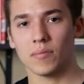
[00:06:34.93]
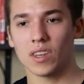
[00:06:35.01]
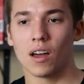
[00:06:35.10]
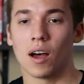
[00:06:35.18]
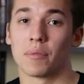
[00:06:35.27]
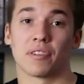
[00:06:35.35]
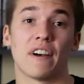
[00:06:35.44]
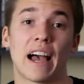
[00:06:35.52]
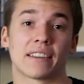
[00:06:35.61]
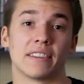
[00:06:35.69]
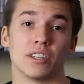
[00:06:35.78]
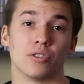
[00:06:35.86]
The
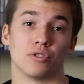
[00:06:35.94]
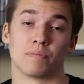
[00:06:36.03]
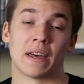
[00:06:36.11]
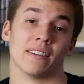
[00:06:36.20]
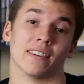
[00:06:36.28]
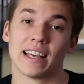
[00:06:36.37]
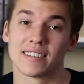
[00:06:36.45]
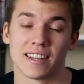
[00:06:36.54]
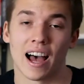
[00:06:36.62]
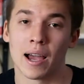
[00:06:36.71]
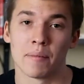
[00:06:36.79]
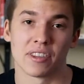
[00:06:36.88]
fact that you spend less
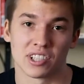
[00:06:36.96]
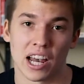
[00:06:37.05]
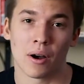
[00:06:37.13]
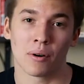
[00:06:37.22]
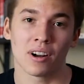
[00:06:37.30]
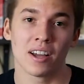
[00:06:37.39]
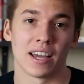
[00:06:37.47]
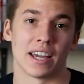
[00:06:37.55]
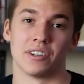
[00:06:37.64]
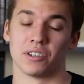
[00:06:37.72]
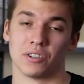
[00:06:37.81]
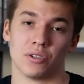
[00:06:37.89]
time in the shower
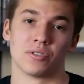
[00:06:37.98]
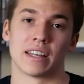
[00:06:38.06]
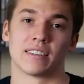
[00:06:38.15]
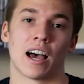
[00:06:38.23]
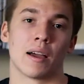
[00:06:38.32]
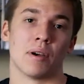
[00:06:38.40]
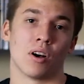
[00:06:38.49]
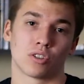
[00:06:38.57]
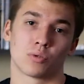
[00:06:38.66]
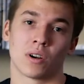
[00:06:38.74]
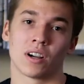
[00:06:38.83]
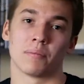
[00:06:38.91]
and you can use that time
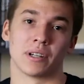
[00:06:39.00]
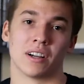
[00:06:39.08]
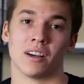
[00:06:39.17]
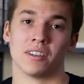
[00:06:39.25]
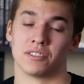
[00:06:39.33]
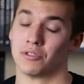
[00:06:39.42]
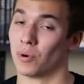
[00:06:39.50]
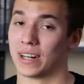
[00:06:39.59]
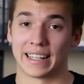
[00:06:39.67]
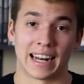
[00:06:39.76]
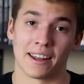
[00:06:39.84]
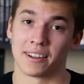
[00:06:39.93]
elsewhere because you want
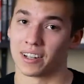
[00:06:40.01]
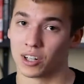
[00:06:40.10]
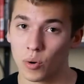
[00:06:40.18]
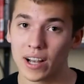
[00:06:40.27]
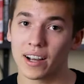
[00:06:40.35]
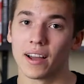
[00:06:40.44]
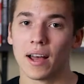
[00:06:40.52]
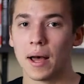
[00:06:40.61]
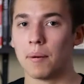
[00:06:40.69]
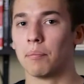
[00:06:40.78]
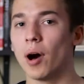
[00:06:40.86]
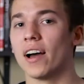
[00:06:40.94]
to get out of there quick.
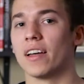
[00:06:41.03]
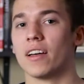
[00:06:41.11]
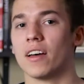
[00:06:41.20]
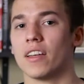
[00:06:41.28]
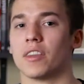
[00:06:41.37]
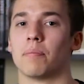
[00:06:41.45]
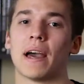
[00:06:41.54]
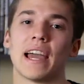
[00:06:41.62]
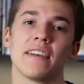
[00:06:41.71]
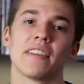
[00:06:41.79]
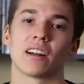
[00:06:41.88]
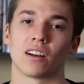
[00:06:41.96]
But the
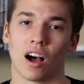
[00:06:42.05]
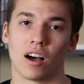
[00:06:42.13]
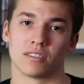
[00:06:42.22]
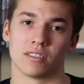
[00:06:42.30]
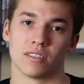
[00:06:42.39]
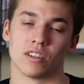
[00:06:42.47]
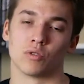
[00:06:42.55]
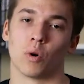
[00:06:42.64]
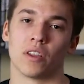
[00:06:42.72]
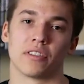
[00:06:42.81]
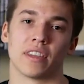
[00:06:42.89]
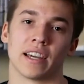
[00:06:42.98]
pain that it causes is
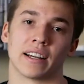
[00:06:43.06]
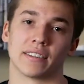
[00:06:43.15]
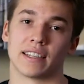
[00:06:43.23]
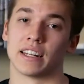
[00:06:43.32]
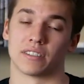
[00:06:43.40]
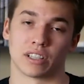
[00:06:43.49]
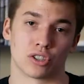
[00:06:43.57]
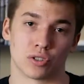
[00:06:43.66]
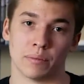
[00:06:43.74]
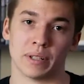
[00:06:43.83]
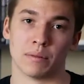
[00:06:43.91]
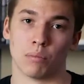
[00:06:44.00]
one thing that is
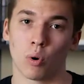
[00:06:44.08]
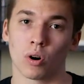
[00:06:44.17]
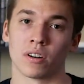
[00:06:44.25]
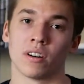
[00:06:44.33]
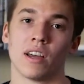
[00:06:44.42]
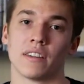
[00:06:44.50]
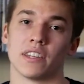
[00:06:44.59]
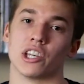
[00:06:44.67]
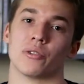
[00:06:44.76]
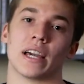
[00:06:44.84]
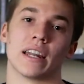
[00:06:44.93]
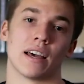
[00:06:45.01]
extremely important that
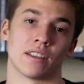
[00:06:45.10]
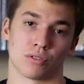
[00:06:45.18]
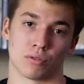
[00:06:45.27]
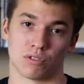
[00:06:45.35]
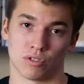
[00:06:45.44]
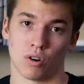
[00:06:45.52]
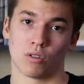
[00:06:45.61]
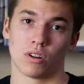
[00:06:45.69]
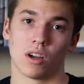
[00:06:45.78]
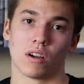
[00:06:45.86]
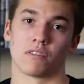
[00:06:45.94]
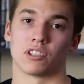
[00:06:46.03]
you get as a result
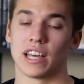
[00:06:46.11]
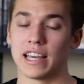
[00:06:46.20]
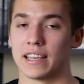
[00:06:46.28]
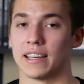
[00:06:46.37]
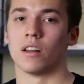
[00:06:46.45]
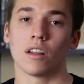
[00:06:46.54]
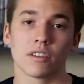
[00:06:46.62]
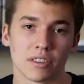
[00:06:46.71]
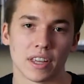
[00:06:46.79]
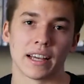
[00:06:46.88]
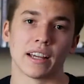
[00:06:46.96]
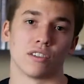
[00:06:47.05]
for taking it. Another
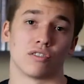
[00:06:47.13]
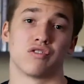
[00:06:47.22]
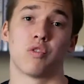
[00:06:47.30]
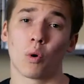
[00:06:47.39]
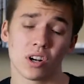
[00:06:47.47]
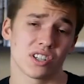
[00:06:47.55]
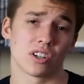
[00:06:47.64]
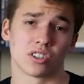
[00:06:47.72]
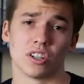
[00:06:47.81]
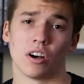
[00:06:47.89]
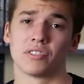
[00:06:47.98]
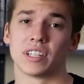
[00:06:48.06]
thing is forcing
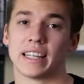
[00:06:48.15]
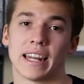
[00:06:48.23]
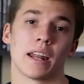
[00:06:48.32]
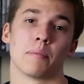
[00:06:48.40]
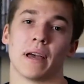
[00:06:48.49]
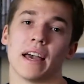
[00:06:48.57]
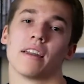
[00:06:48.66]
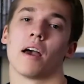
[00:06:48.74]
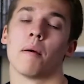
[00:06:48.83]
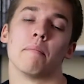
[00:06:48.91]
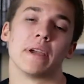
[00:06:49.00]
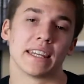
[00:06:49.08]
yourself to get out of bed
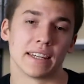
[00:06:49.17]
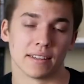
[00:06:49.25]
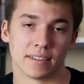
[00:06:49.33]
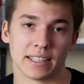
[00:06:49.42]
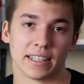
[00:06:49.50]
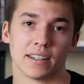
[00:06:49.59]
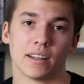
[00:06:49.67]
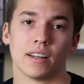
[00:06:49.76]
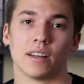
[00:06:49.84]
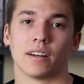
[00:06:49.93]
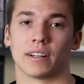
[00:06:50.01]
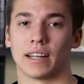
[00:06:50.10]
immediately.
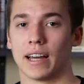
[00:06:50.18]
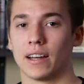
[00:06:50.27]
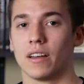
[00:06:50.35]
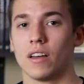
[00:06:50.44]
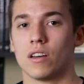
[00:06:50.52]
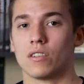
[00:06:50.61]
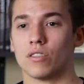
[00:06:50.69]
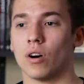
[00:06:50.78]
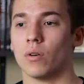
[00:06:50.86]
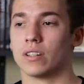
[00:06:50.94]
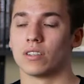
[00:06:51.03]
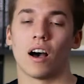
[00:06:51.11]
Okay?
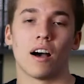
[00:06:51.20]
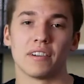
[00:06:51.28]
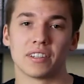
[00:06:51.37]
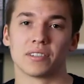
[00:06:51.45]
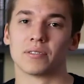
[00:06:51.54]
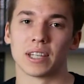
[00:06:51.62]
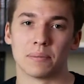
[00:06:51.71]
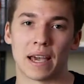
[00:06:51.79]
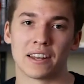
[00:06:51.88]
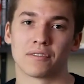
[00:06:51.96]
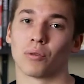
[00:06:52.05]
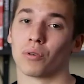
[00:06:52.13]
So it's obviously really
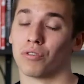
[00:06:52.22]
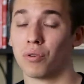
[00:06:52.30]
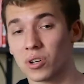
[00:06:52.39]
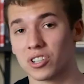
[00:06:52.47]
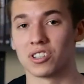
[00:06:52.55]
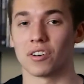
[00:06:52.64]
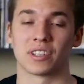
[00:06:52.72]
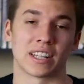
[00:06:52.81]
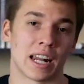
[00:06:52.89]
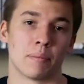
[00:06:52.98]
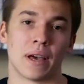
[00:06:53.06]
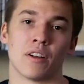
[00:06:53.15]
painful to force yourself to get
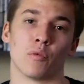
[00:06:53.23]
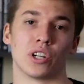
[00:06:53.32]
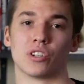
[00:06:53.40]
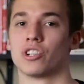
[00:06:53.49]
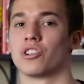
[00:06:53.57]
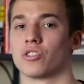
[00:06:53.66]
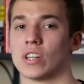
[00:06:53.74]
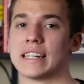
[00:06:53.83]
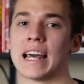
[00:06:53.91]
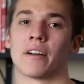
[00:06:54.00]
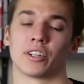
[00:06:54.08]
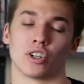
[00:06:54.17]
out of bed when you could just lay
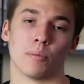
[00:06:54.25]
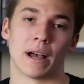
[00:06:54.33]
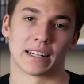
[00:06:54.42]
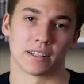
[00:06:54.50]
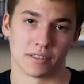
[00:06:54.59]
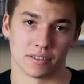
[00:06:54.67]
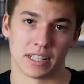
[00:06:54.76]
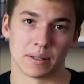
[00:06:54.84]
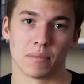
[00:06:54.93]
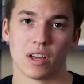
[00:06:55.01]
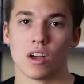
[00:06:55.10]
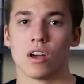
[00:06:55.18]
down and go back to sleep.
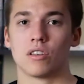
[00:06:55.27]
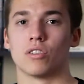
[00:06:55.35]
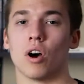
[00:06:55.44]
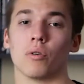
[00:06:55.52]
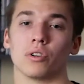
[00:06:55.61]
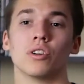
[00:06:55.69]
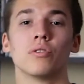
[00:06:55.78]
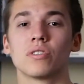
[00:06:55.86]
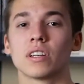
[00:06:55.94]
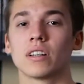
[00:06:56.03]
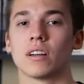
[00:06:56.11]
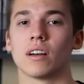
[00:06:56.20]
So
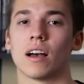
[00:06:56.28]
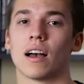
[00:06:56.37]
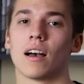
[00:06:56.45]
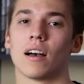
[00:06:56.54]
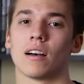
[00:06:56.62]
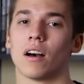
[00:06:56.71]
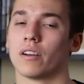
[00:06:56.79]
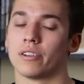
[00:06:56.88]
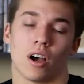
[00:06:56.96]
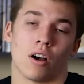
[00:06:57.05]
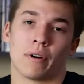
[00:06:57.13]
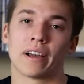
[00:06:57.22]
using
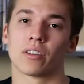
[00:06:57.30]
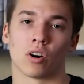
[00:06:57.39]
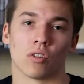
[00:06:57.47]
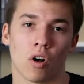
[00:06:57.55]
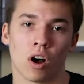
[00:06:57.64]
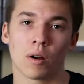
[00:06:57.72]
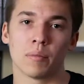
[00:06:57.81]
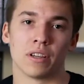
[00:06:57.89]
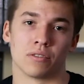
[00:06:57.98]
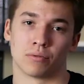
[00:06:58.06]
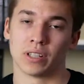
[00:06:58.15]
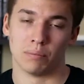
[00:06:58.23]
a regular alarm
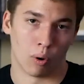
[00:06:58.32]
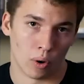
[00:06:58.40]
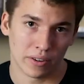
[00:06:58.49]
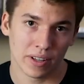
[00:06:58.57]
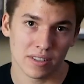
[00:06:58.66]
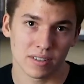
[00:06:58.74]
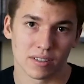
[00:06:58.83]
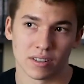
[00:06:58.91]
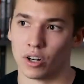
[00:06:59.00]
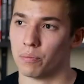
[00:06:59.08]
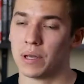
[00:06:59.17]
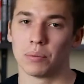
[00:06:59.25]
is really pointless.
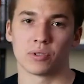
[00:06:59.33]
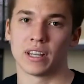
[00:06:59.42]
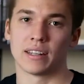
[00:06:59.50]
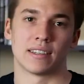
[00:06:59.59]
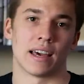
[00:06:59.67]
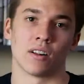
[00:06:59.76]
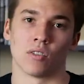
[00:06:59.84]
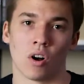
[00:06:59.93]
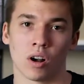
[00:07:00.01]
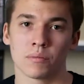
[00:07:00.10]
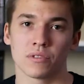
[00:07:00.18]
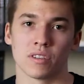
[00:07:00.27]
You know, people set 10
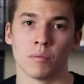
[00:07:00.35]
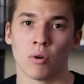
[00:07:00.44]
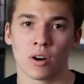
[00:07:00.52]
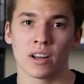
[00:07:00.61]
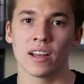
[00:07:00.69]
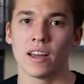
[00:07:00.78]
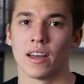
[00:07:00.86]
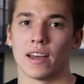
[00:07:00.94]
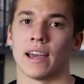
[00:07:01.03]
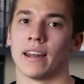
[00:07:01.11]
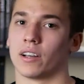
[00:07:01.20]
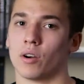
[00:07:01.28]
alarms in the morning
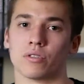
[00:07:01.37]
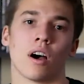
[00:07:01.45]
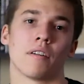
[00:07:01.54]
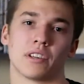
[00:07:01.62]
and it goes off,